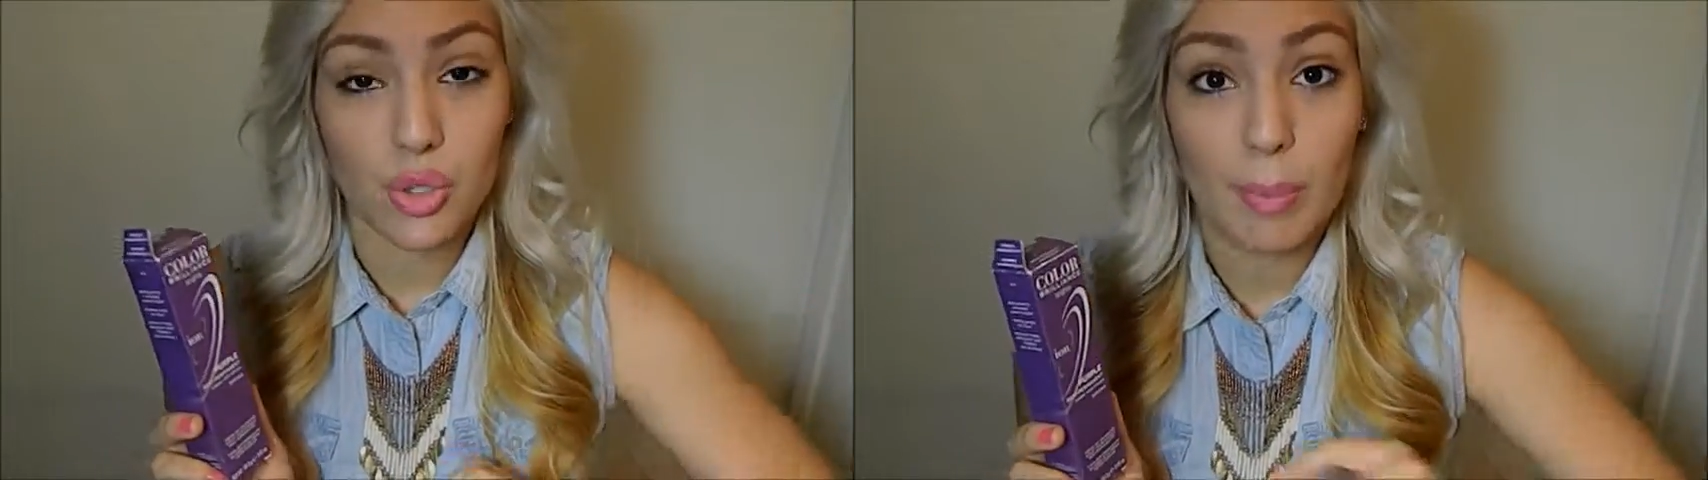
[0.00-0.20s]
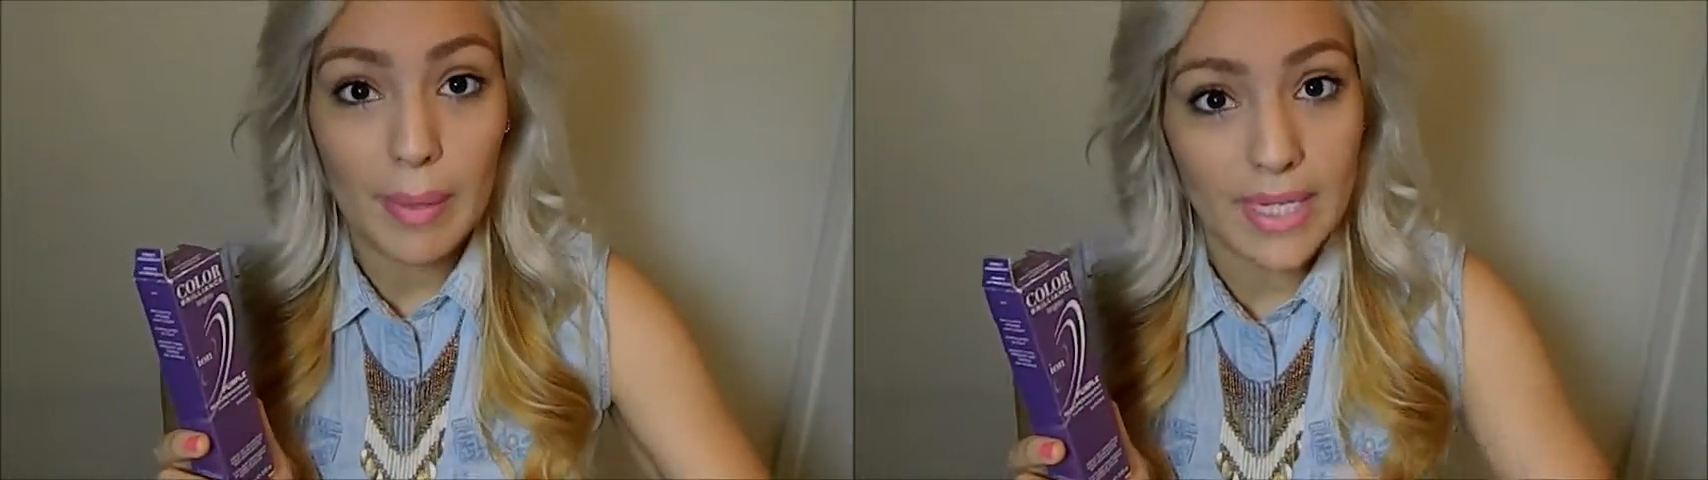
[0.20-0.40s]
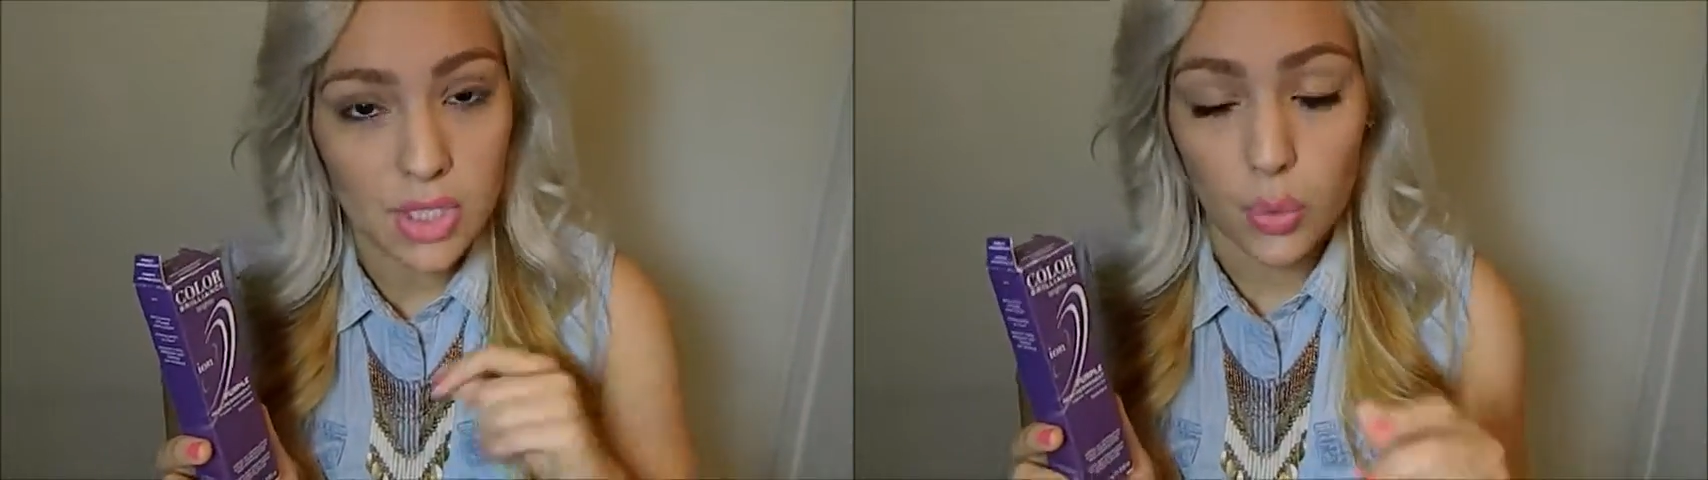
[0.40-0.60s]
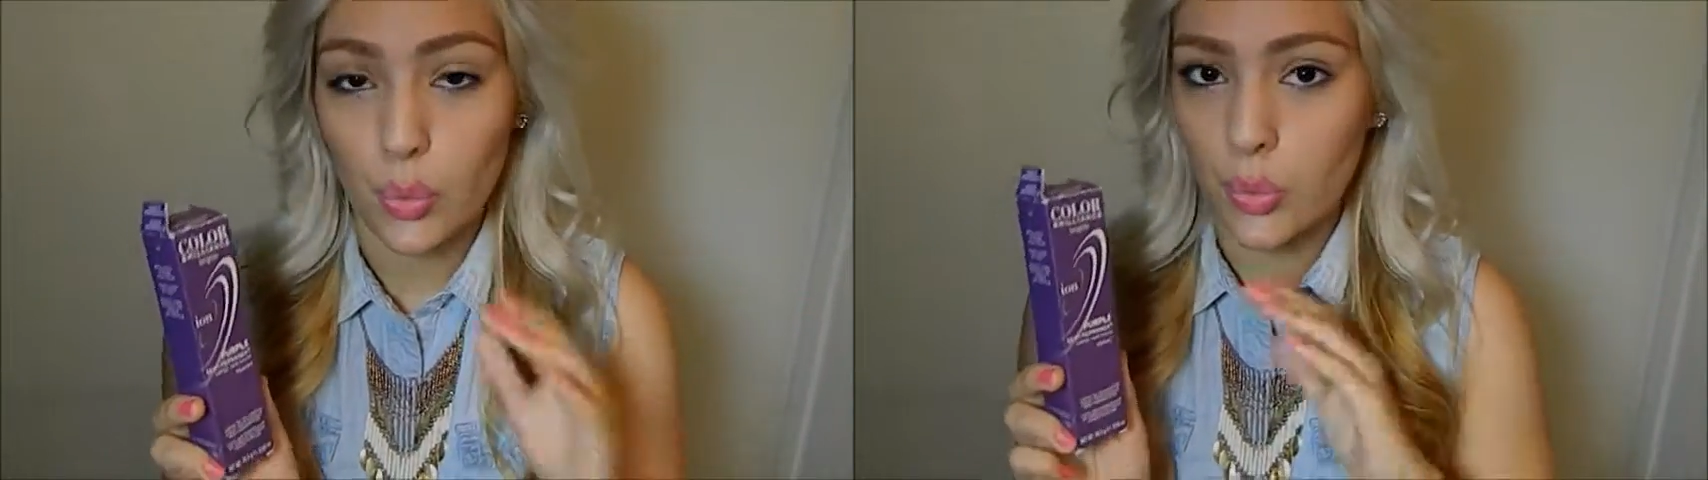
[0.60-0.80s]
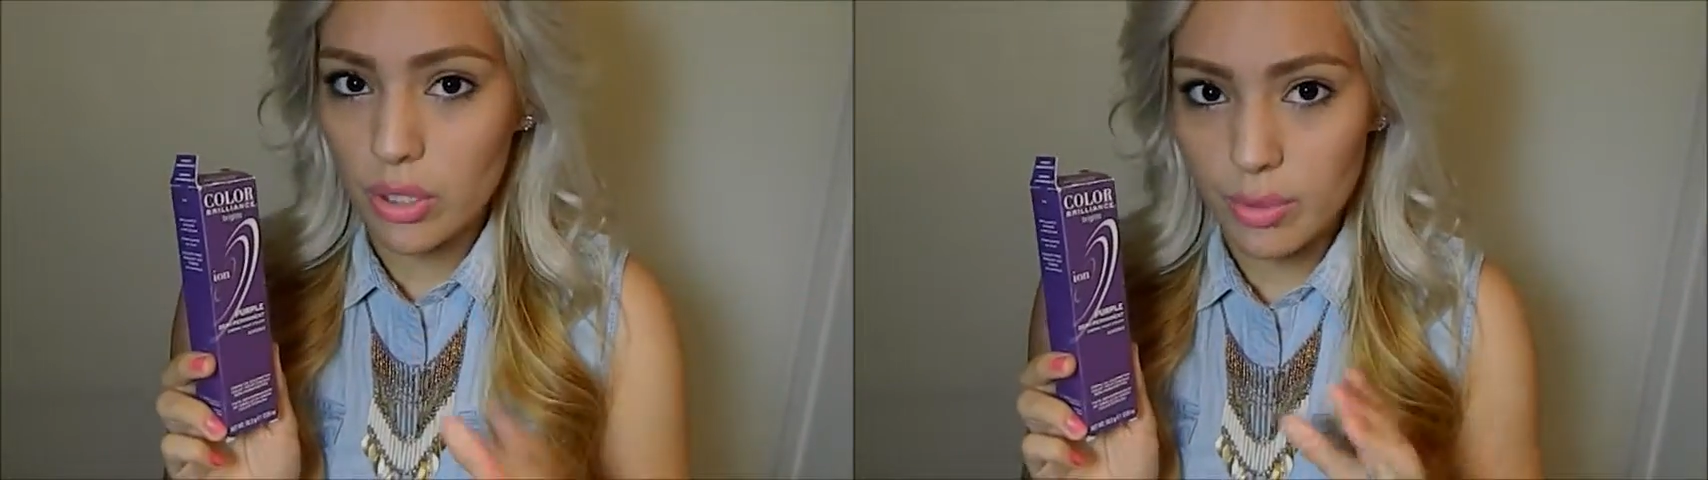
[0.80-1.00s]
you blend it
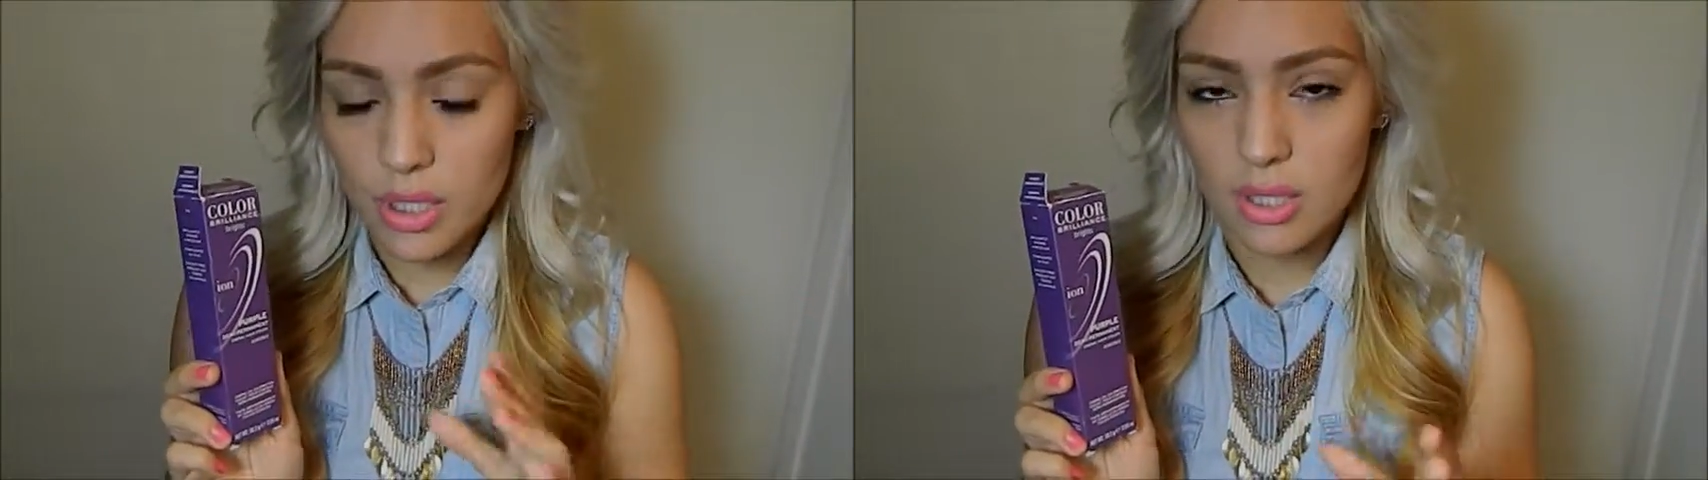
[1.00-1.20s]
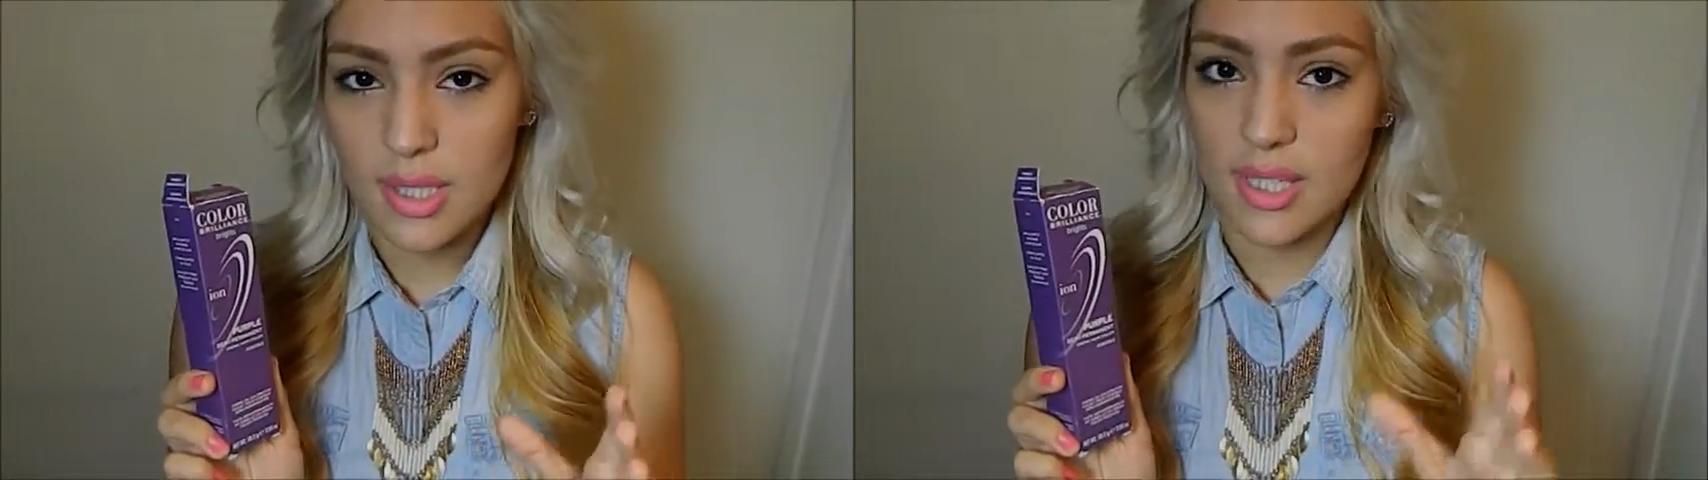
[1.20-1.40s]
really good,